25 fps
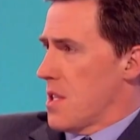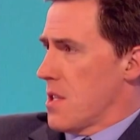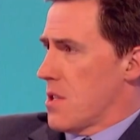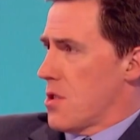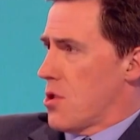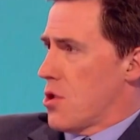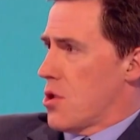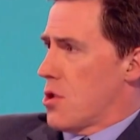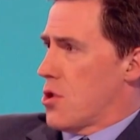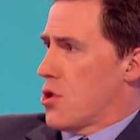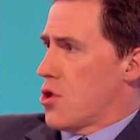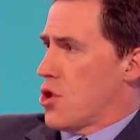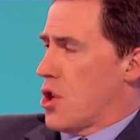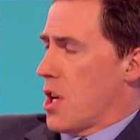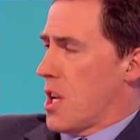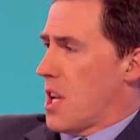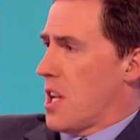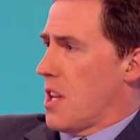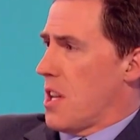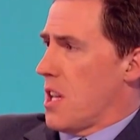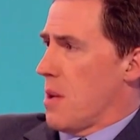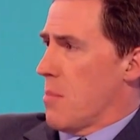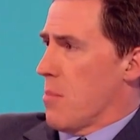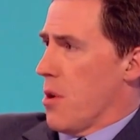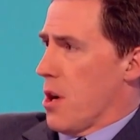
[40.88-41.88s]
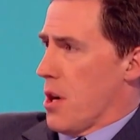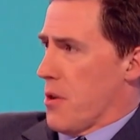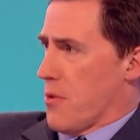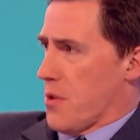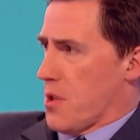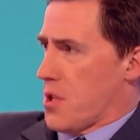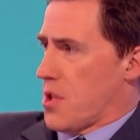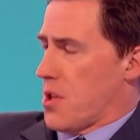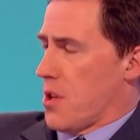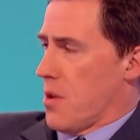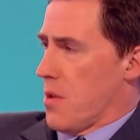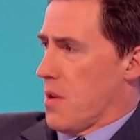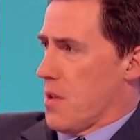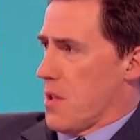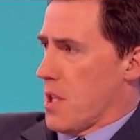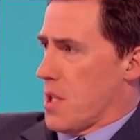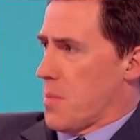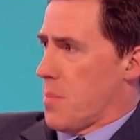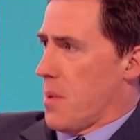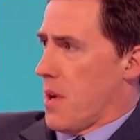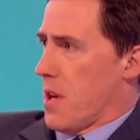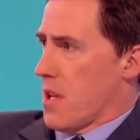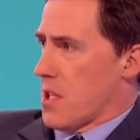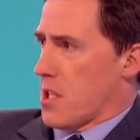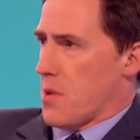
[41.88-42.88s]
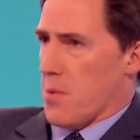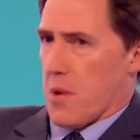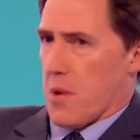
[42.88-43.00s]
is chickeny Moira Stewart that's passed